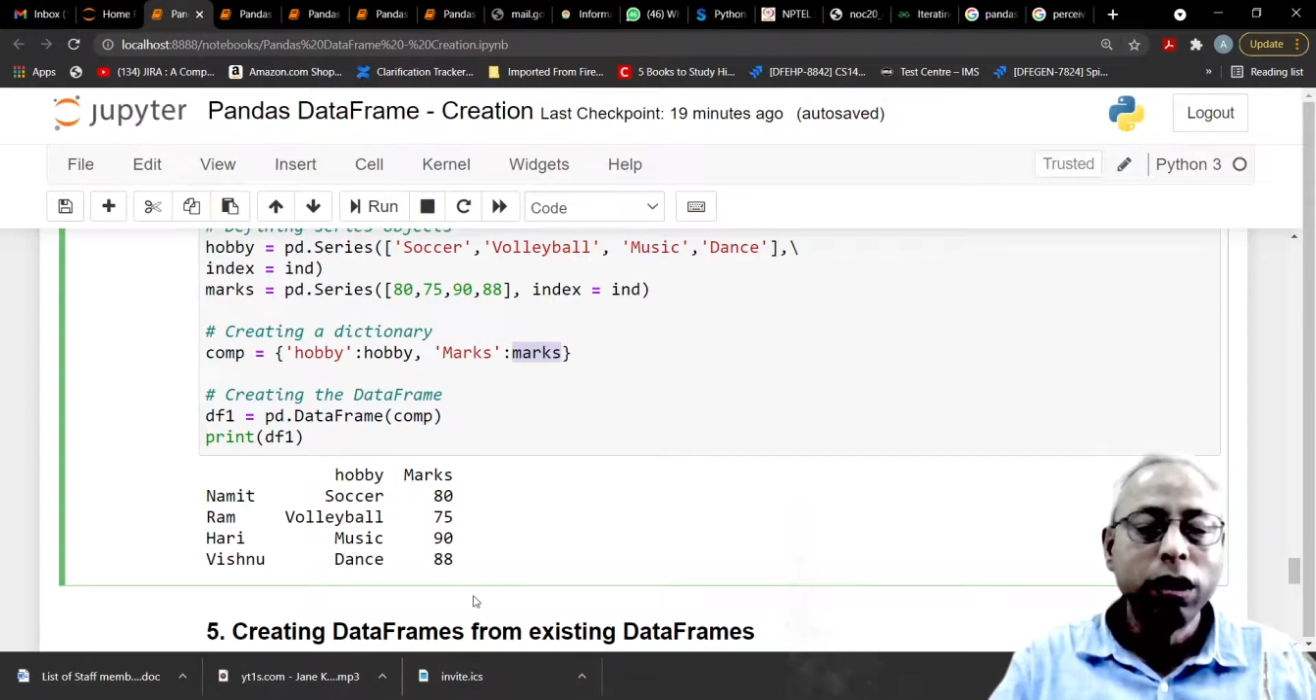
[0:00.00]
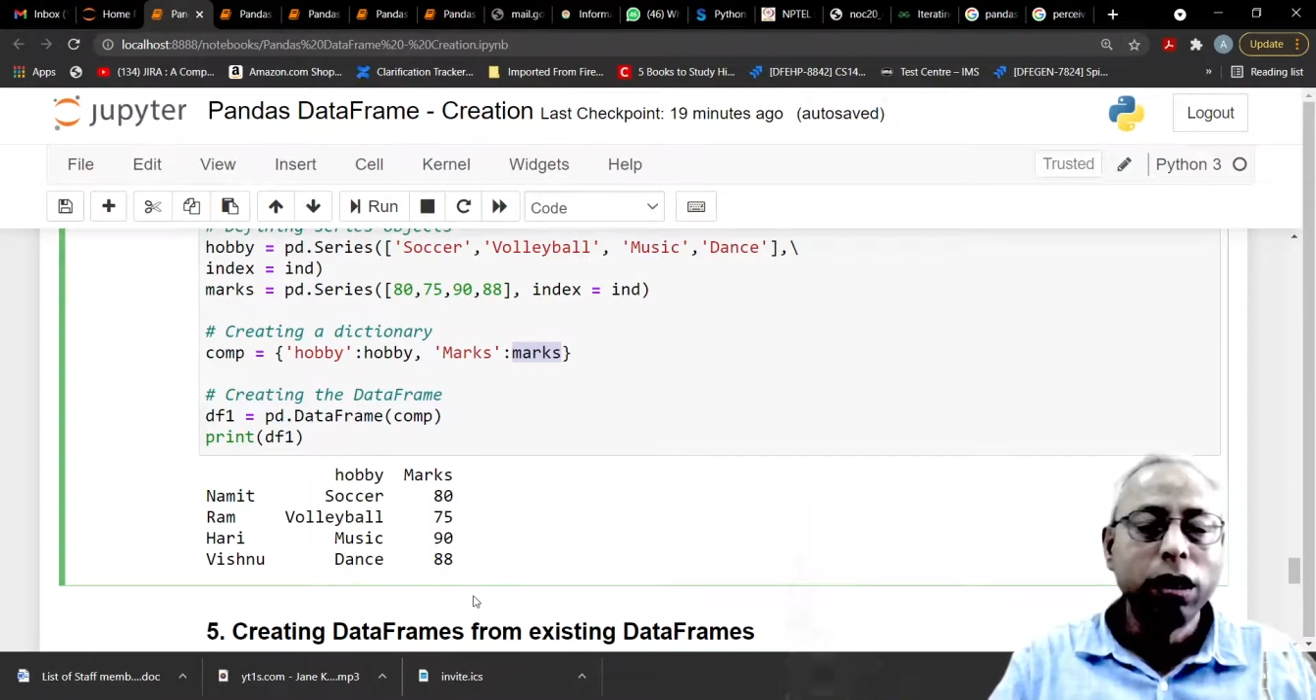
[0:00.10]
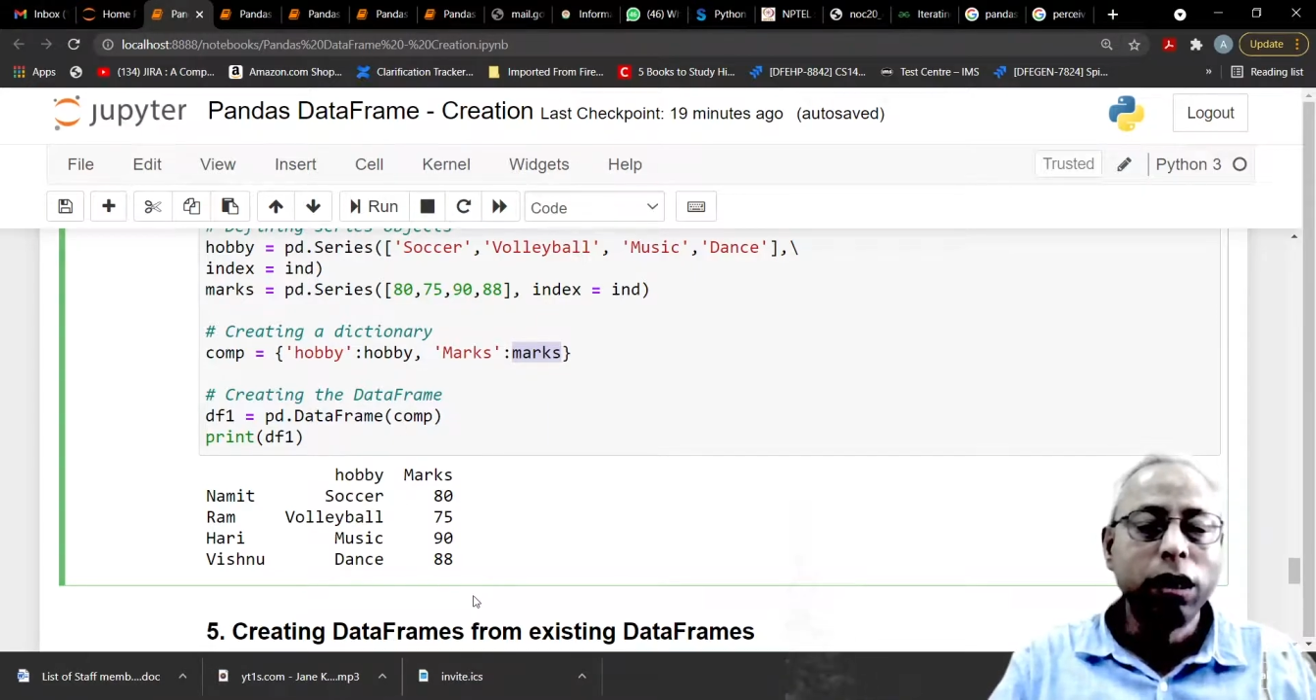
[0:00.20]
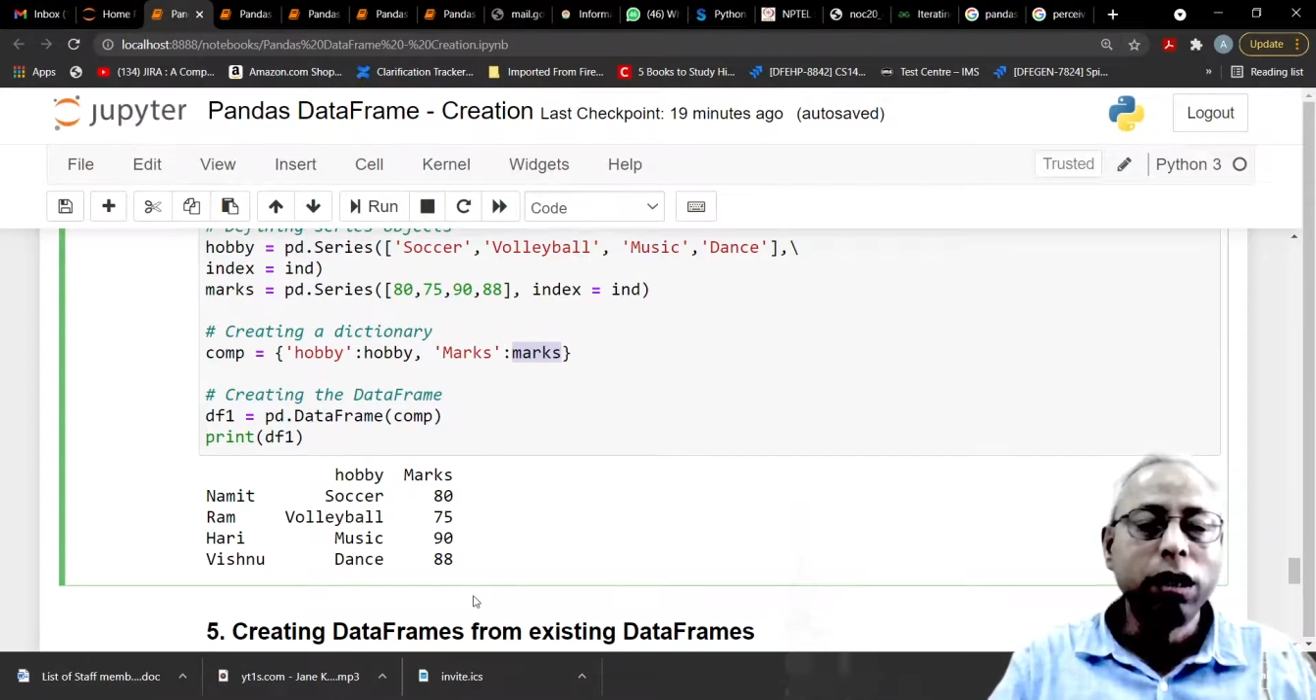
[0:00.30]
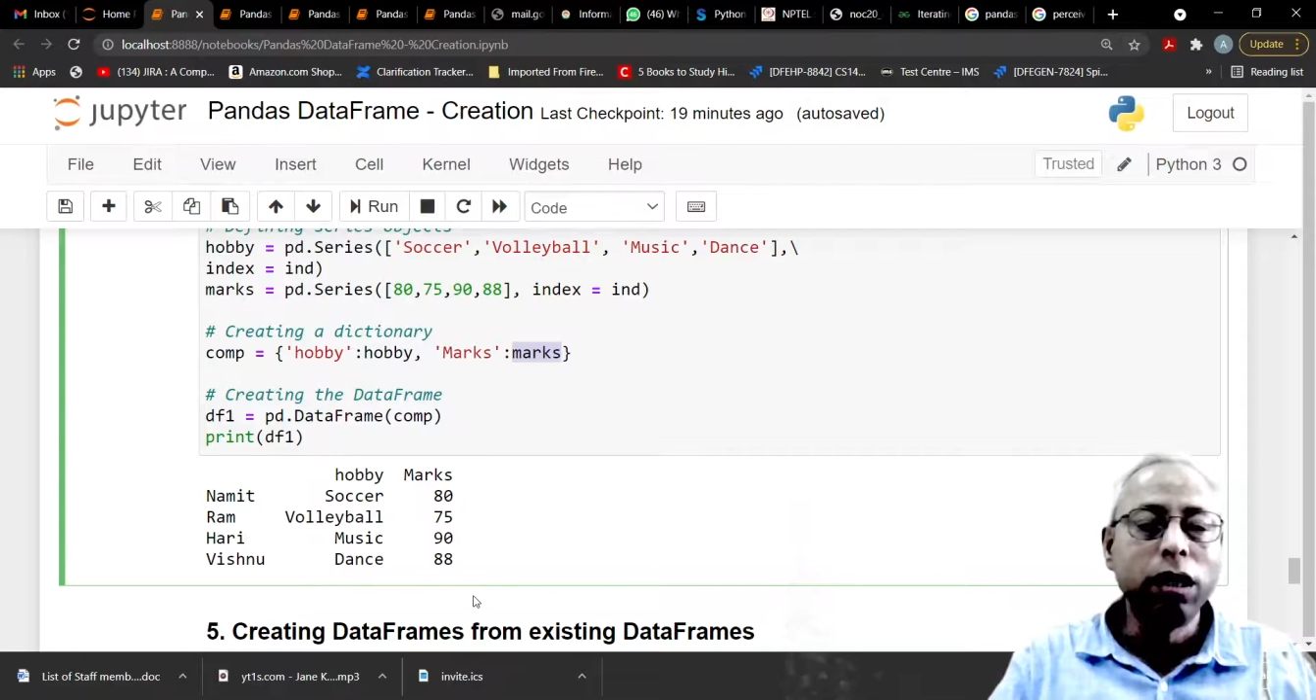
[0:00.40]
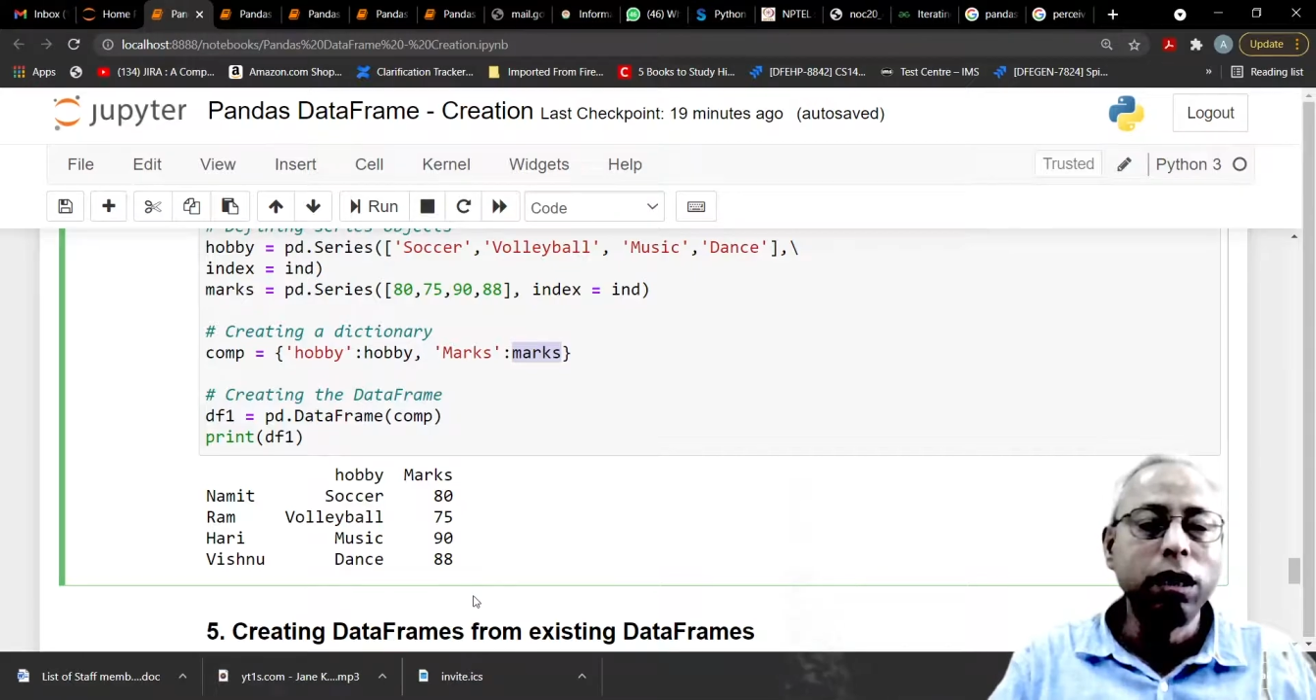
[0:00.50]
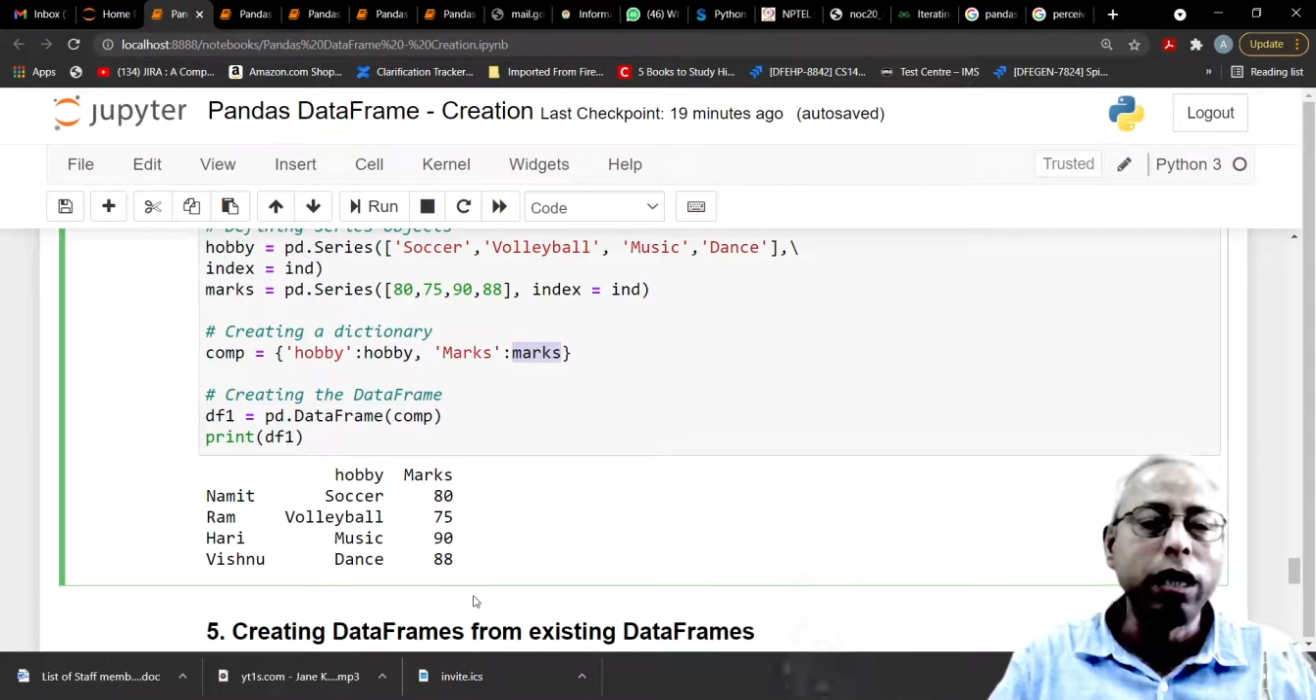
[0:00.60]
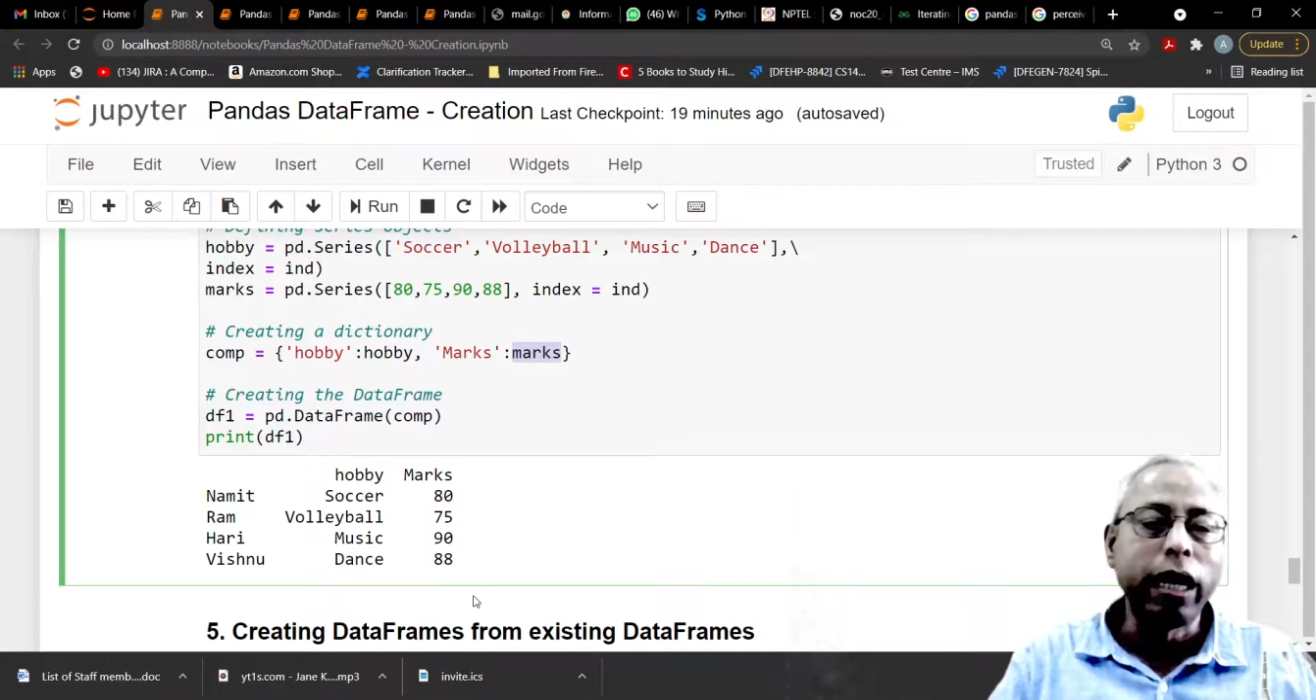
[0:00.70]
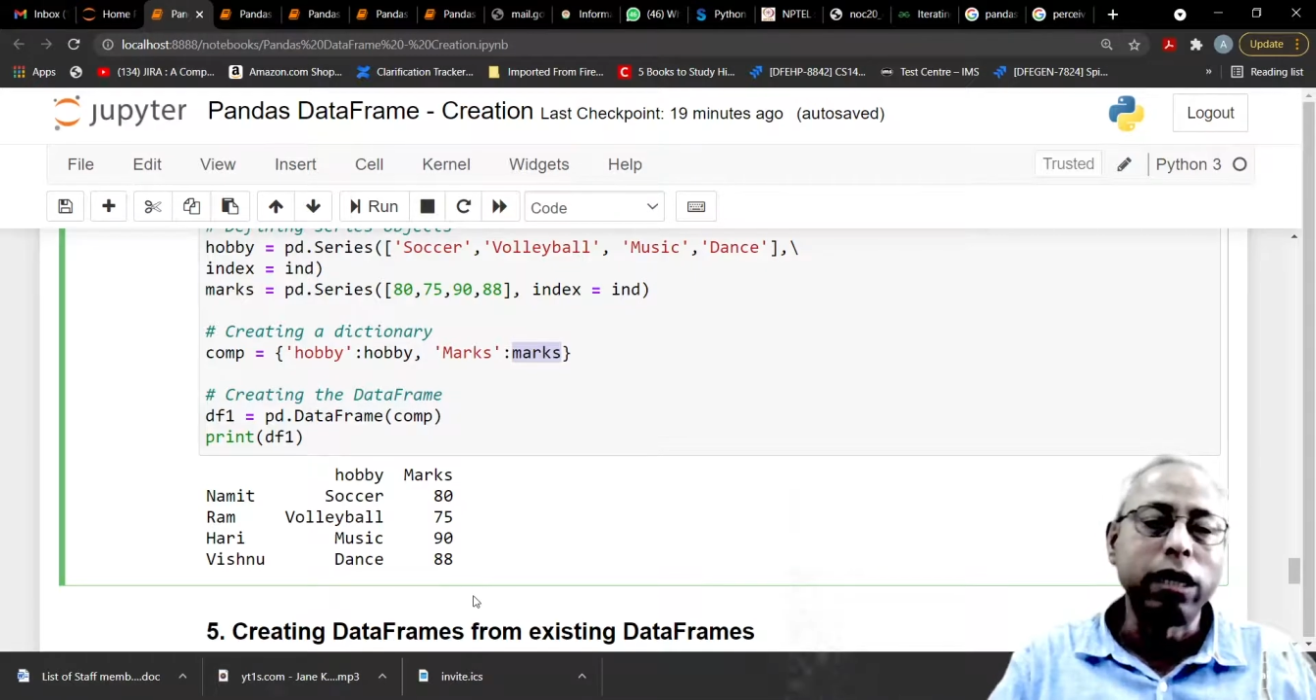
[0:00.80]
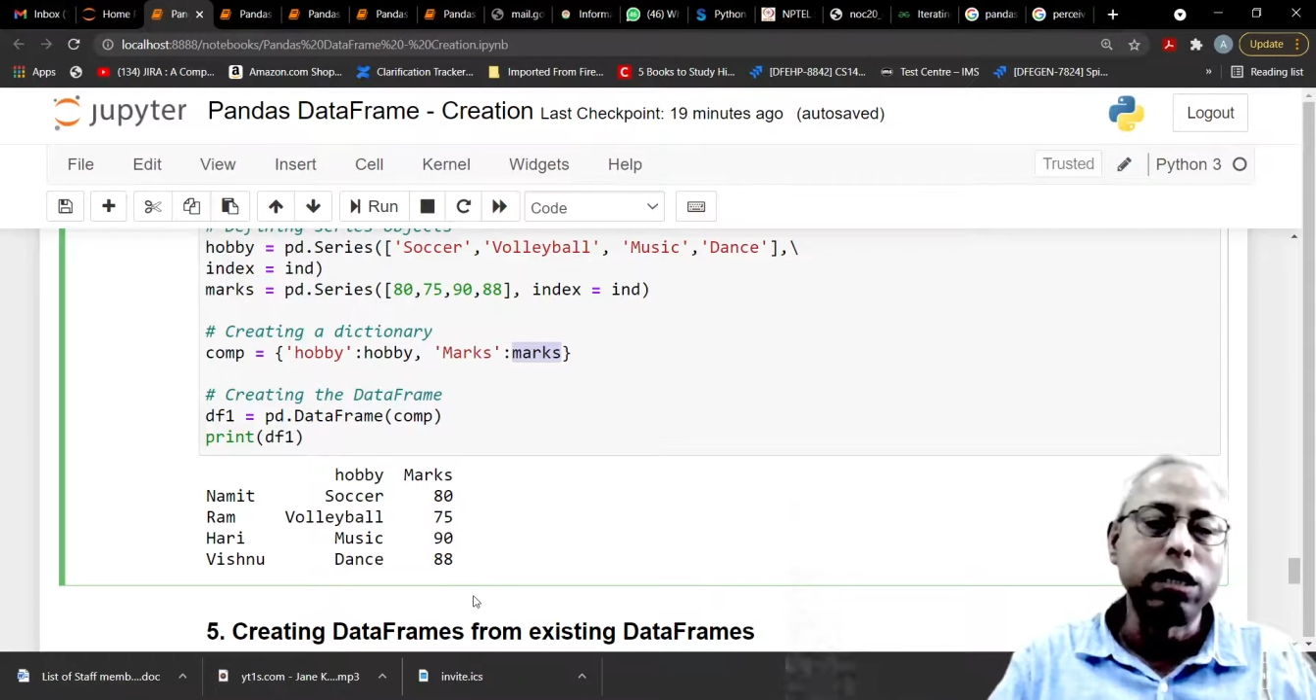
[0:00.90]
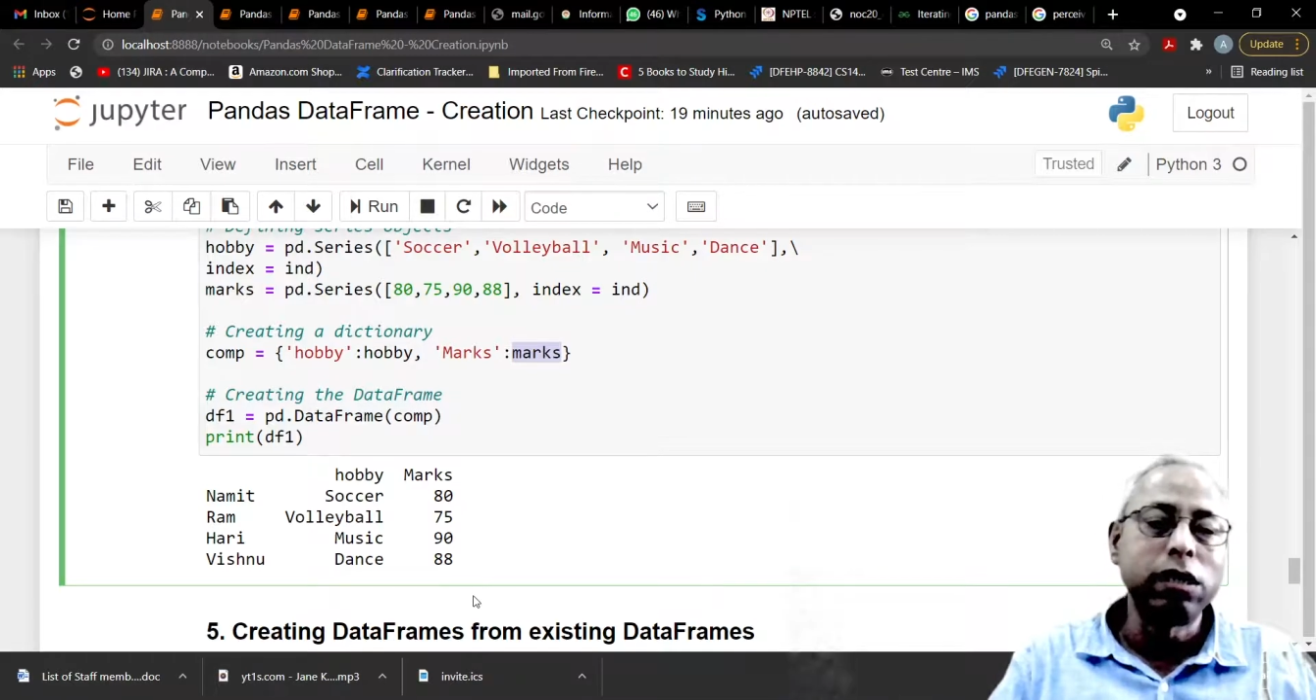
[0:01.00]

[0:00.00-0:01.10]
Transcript: another